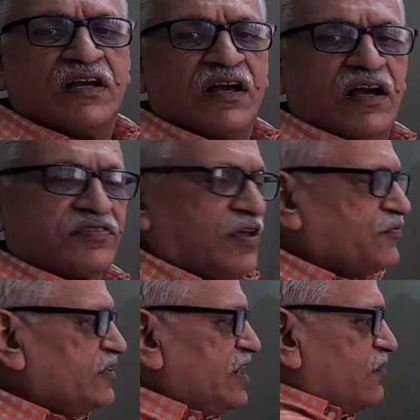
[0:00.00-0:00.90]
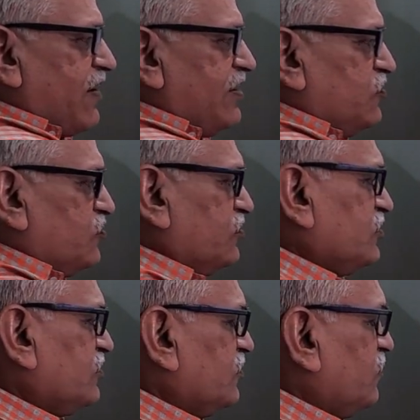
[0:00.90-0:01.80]
Substituting that value,
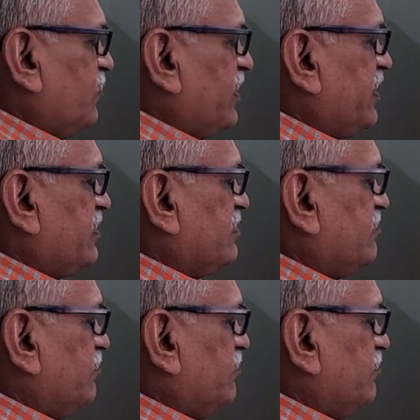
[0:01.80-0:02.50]
we get